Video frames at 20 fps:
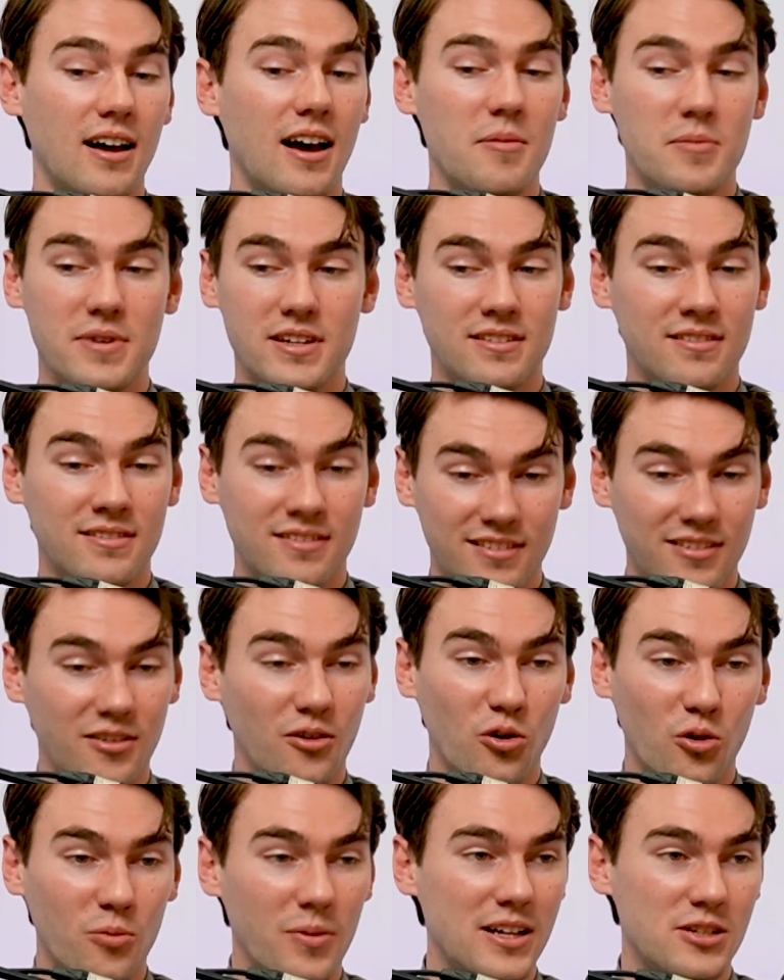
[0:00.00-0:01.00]
I mean,
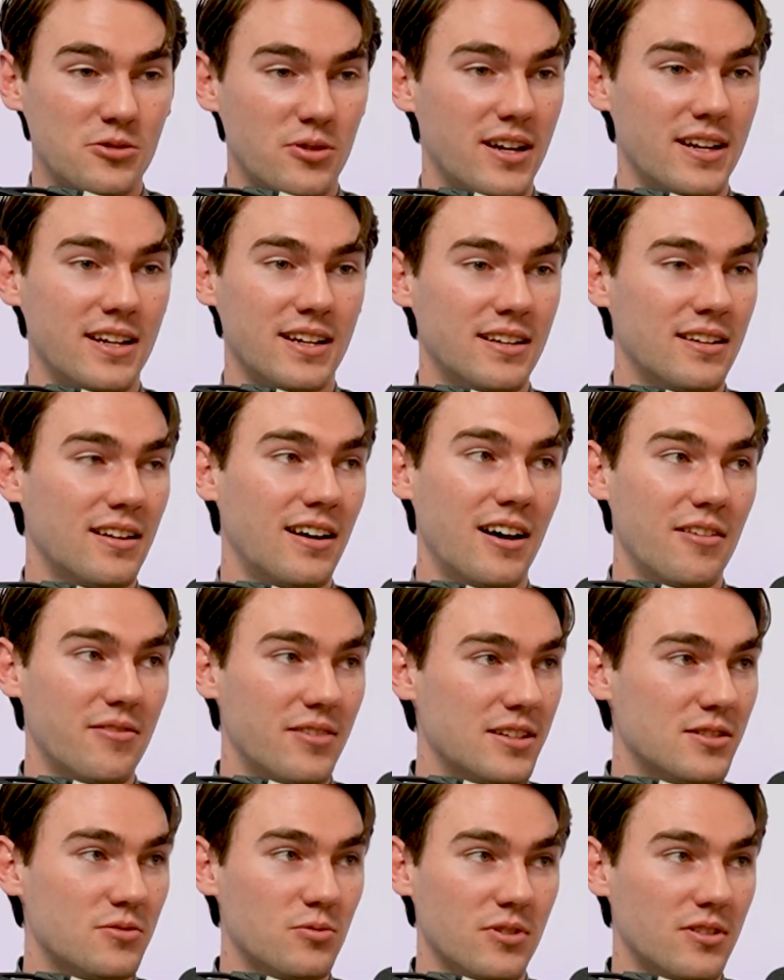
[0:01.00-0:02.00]
all my training, I
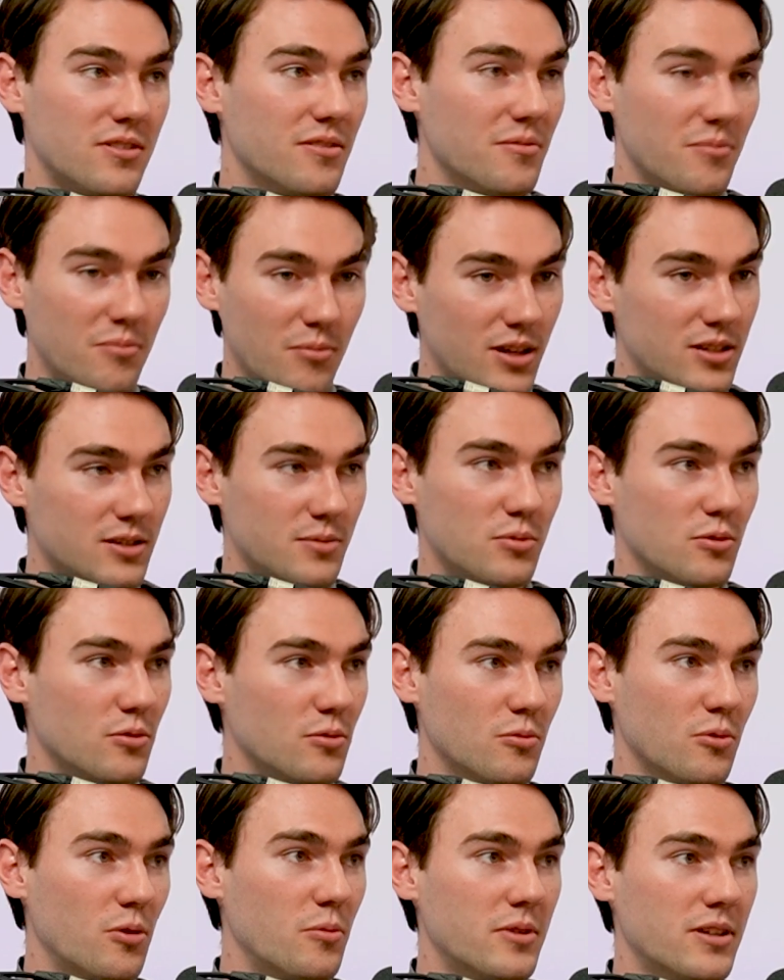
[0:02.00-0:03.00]
fence with
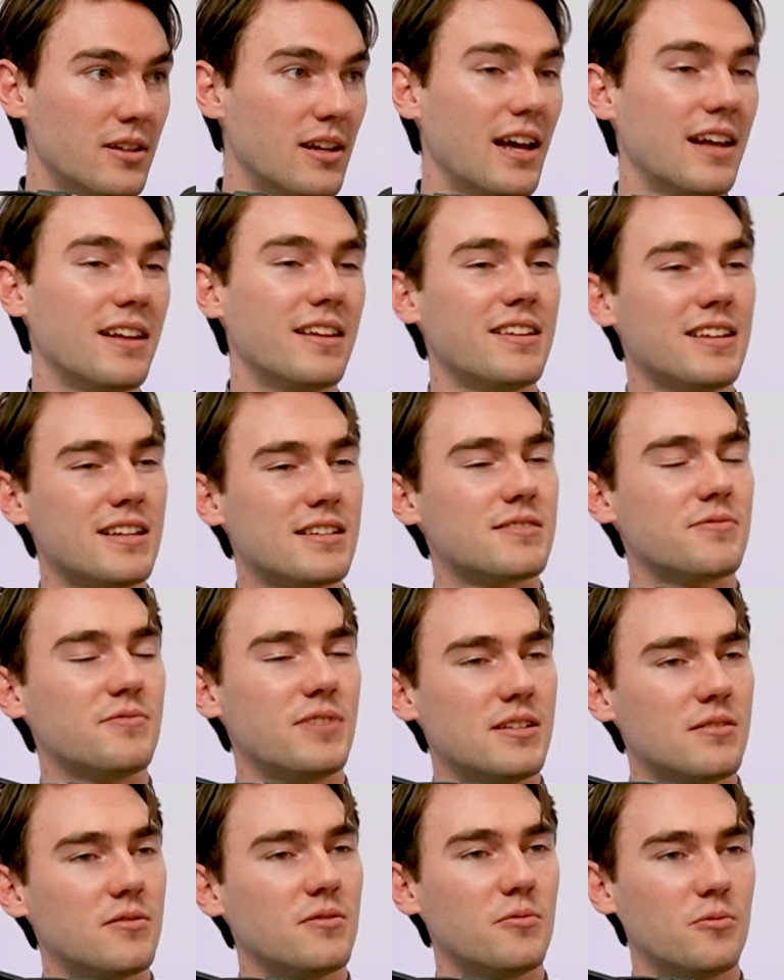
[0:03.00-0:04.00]
multiple women. And the thing is,
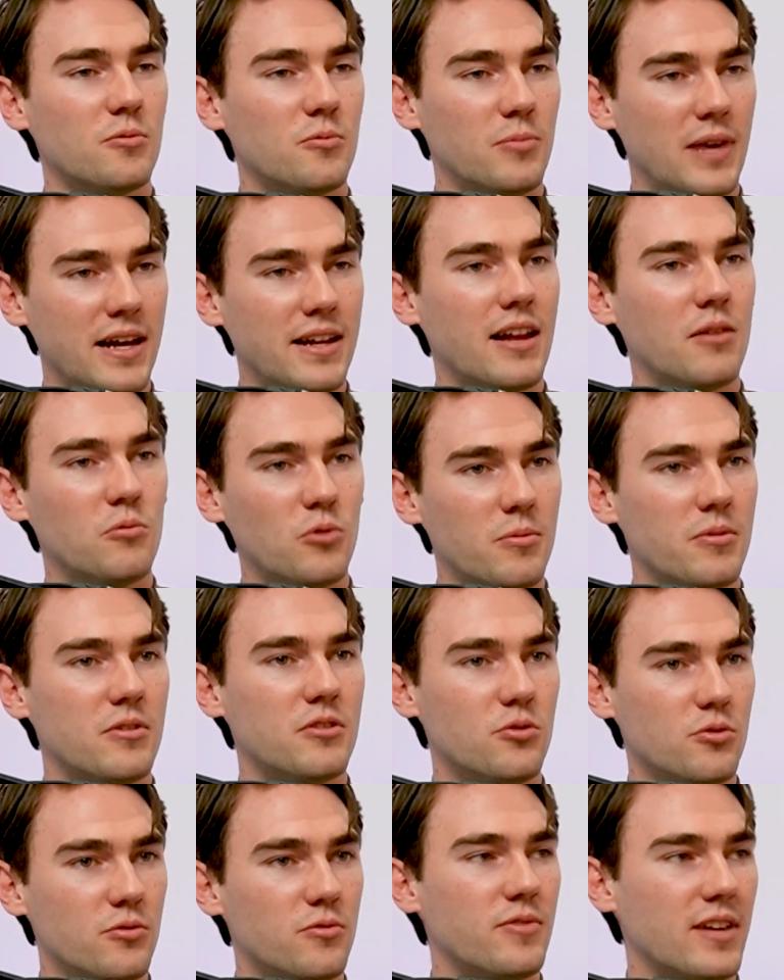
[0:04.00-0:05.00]
men and
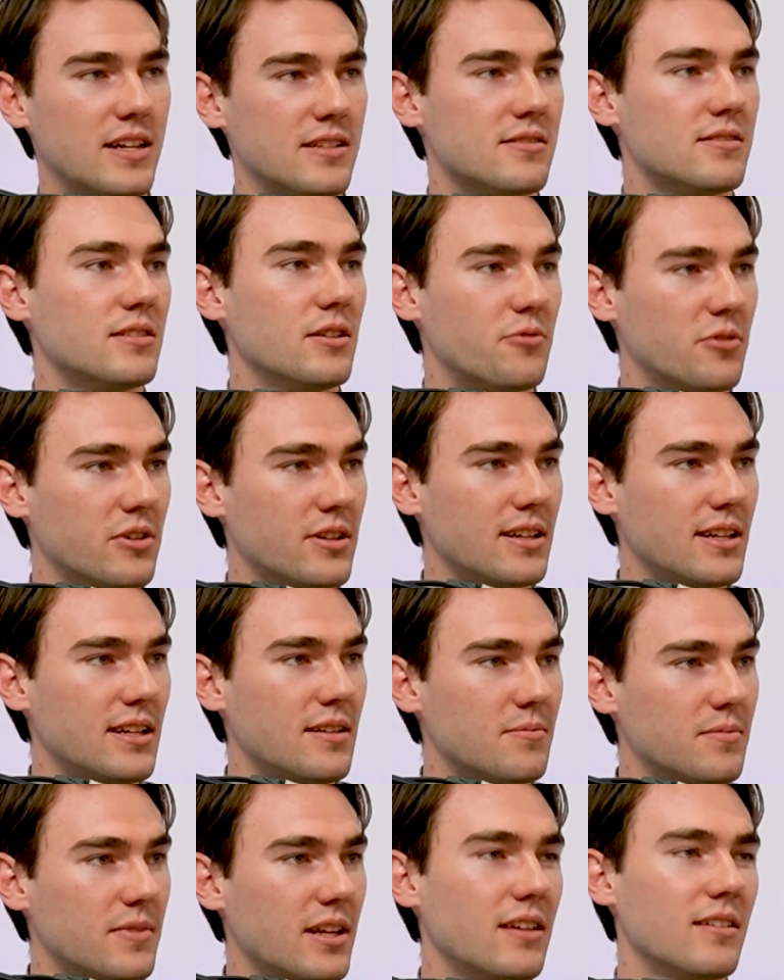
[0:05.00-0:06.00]
women do fence
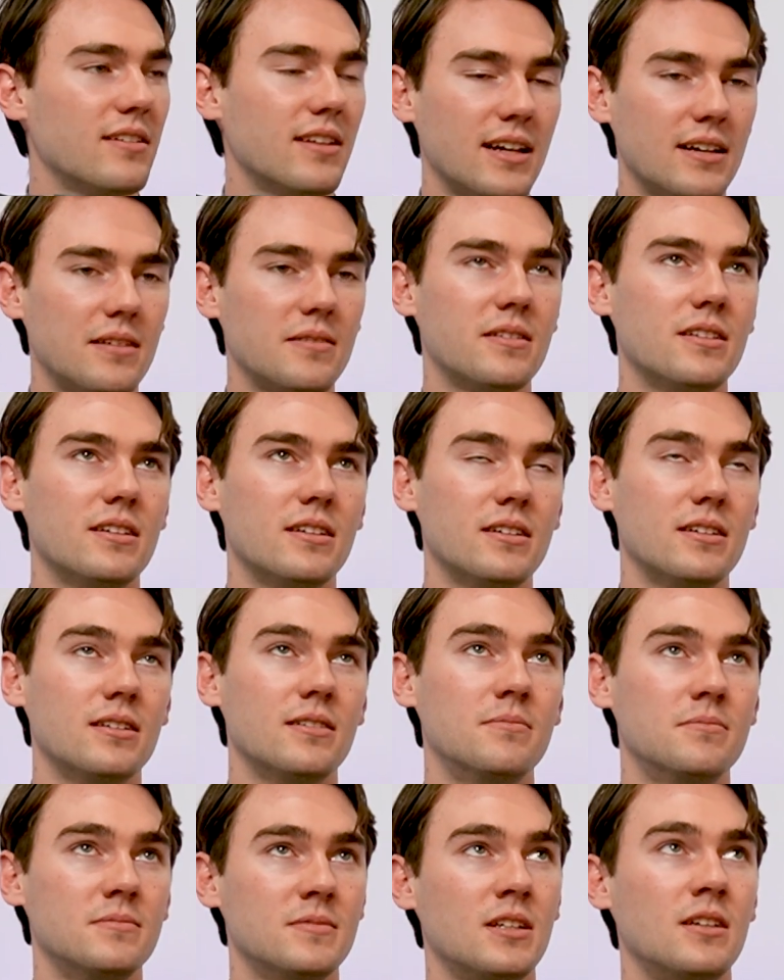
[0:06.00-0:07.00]
differently. They like
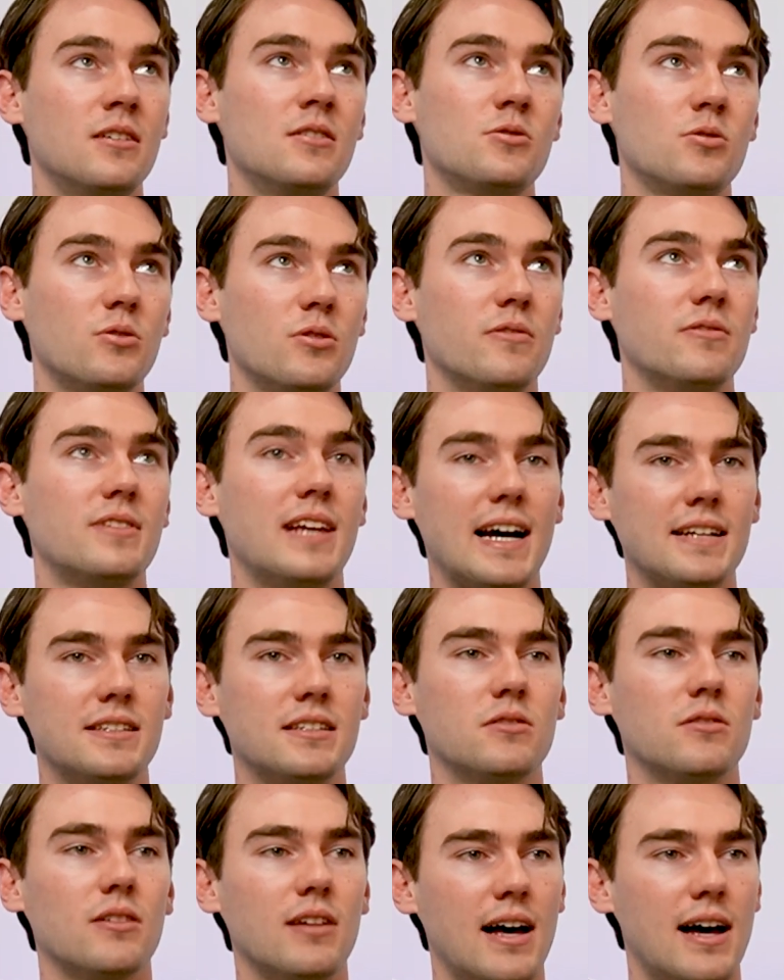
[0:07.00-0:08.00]
the sort of
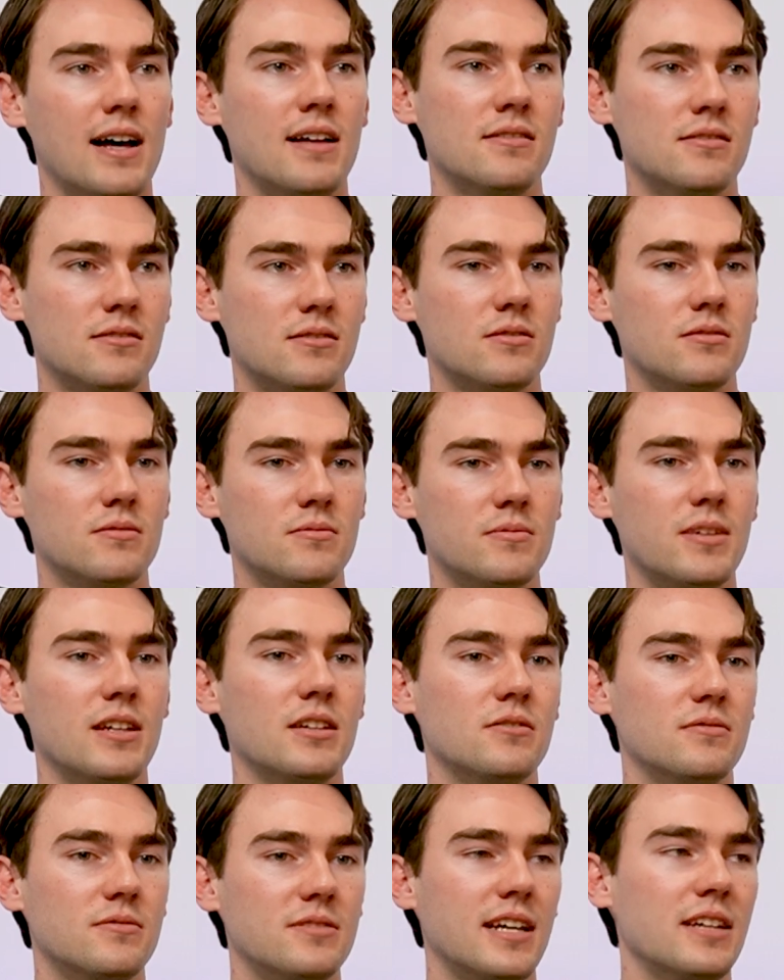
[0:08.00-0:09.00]
tactical lines
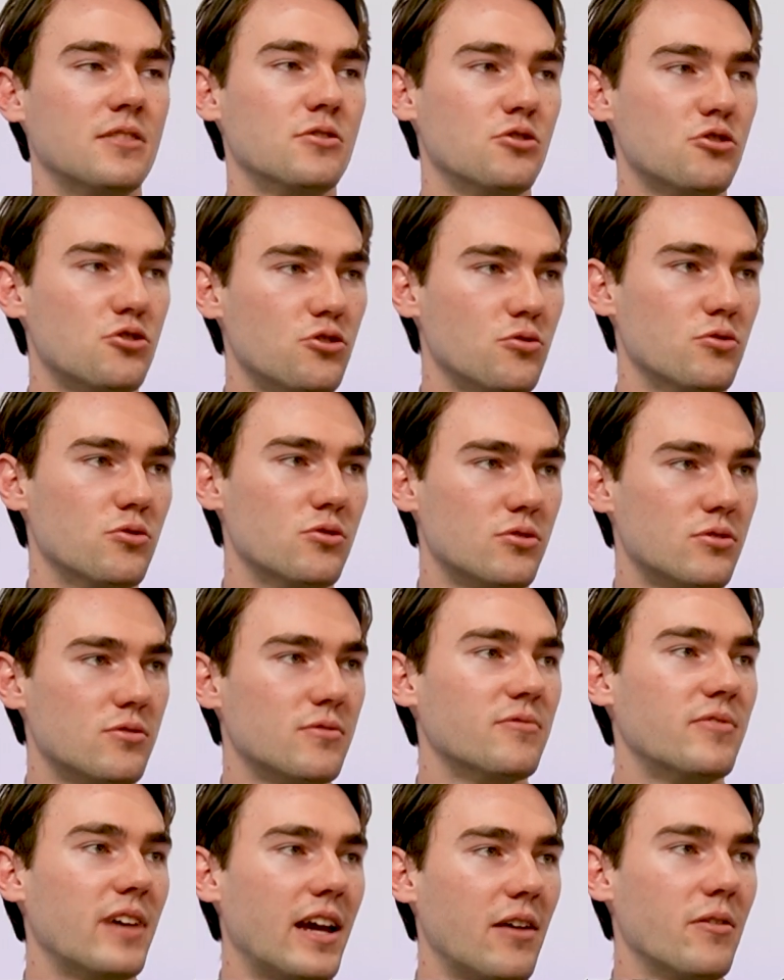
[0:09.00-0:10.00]
they tend to choose
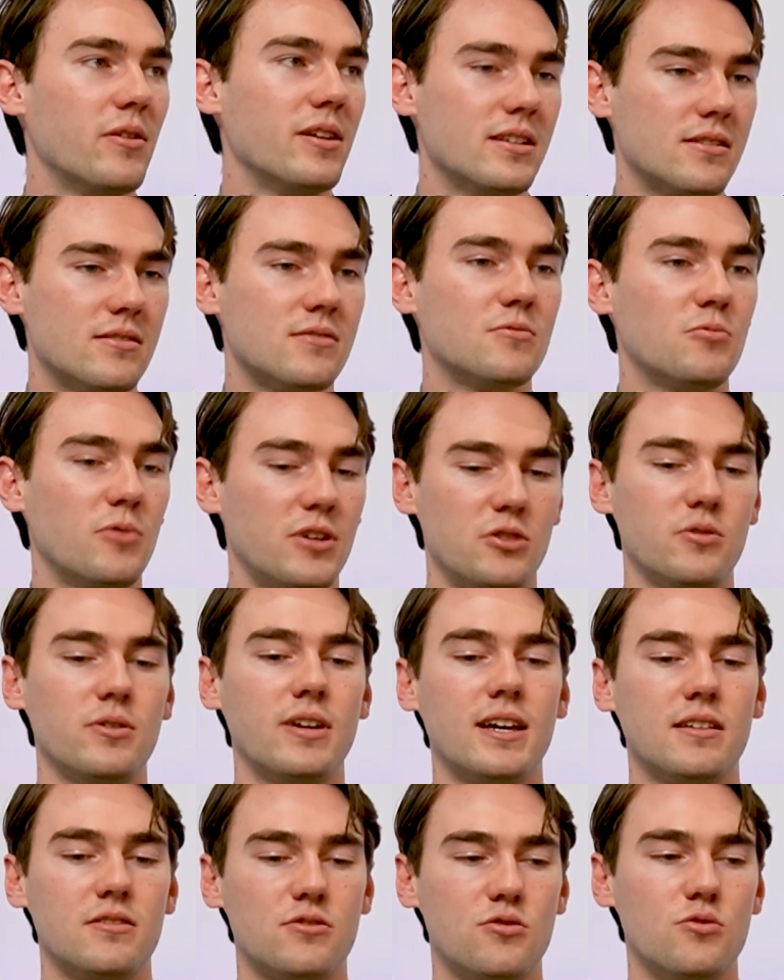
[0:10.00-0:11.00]
varies when you
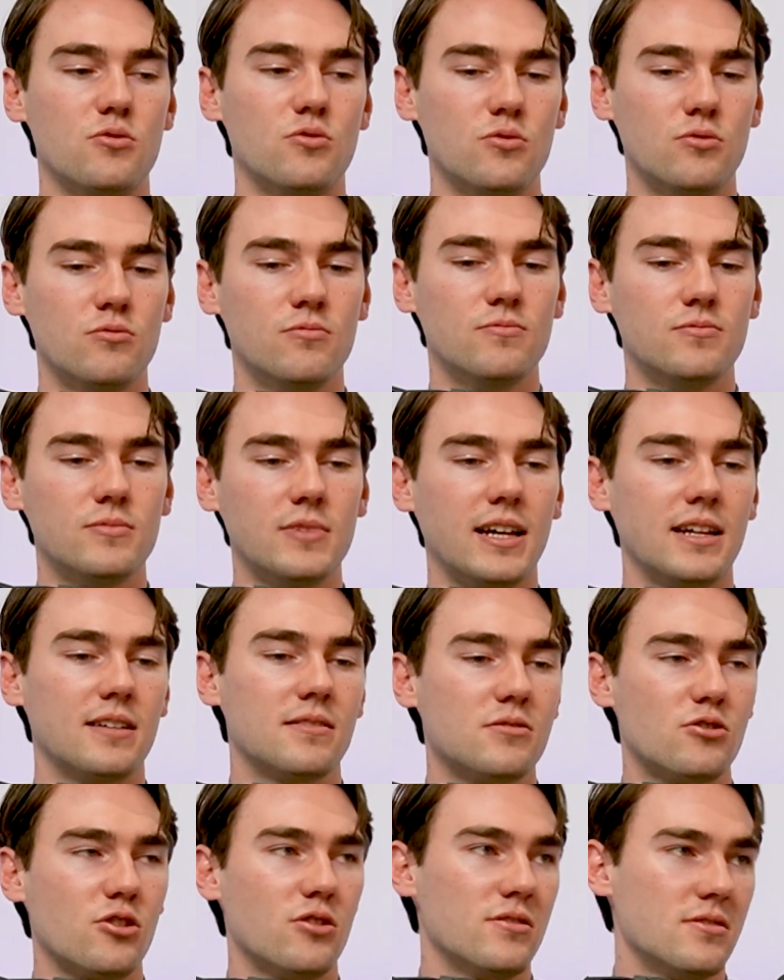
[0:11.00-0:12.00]
get to like
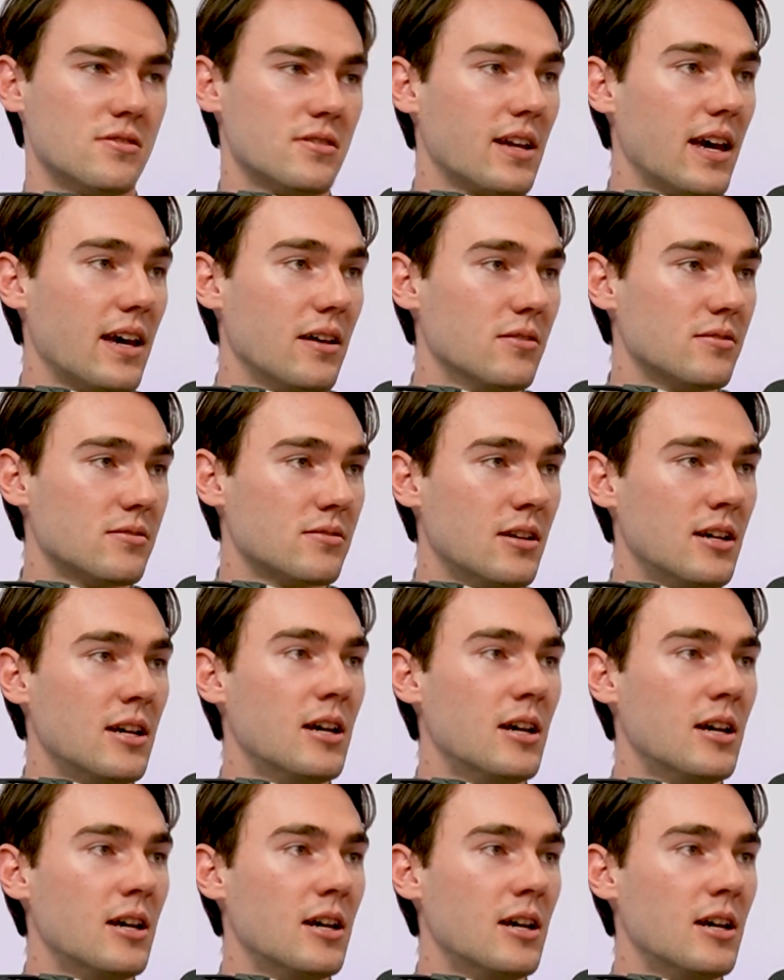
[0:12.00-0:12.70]
certain scales.